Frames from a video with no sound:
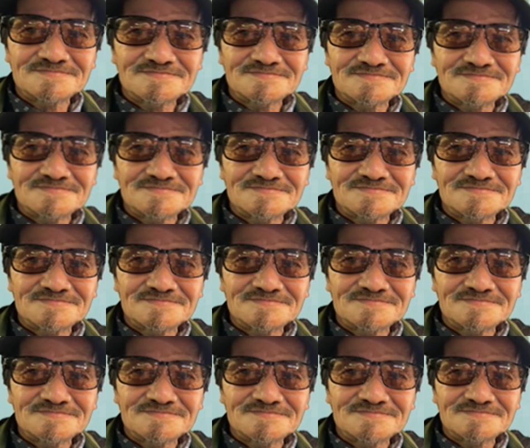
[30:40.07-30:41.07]

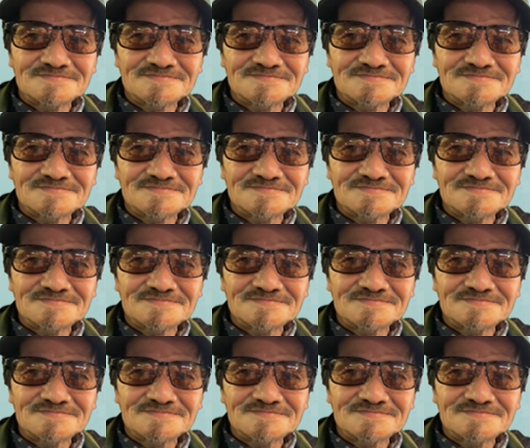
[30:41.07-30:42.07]

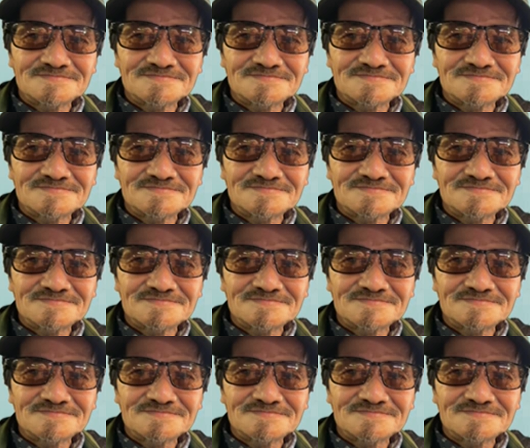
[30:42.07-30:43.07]

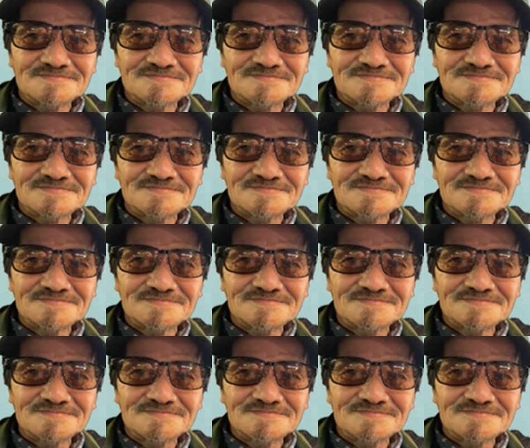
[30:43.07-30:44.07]

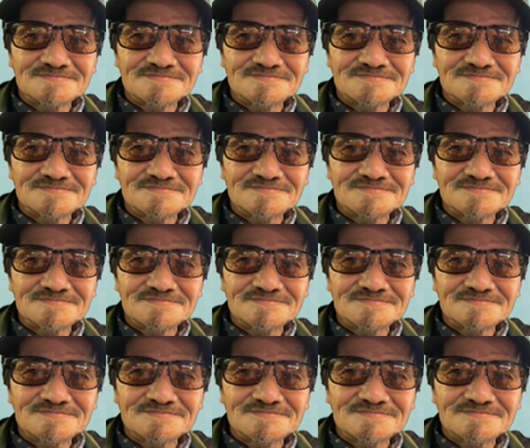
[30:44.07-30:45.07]

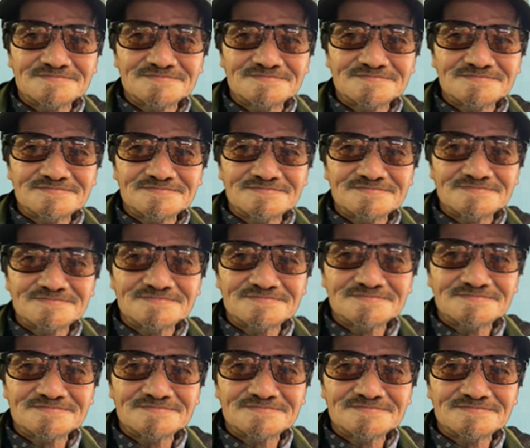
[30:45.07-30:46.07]

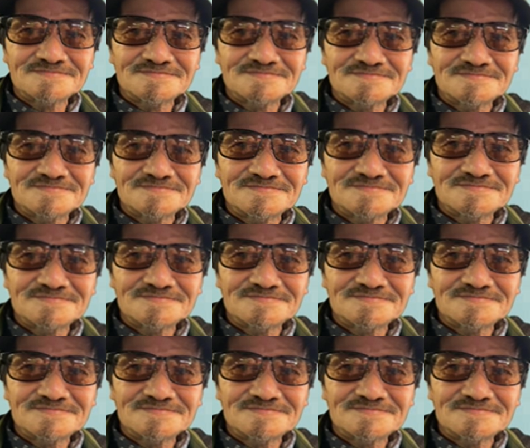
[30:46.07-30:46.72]
The person shown says nothing.